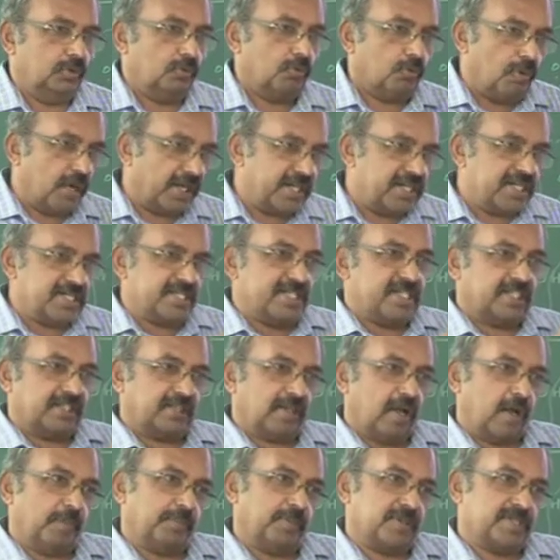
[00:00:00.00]
One is the
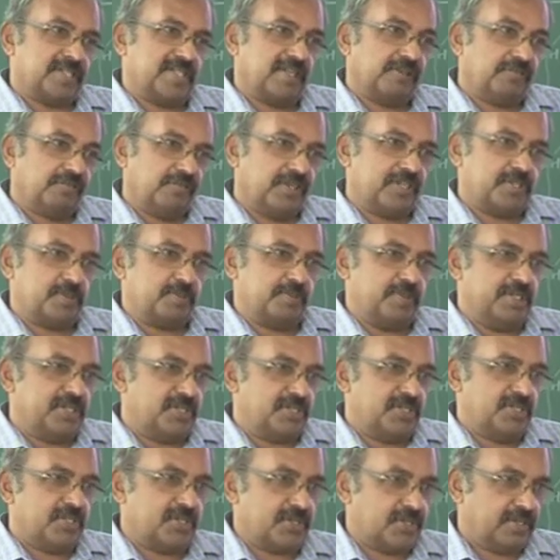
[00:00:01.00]
copper sulfate
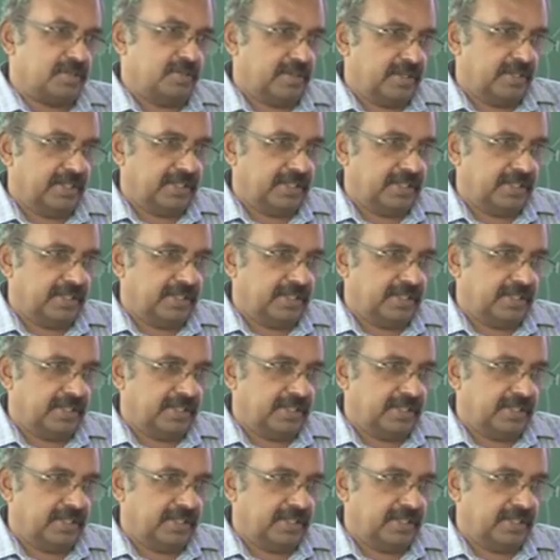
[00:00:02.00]
species,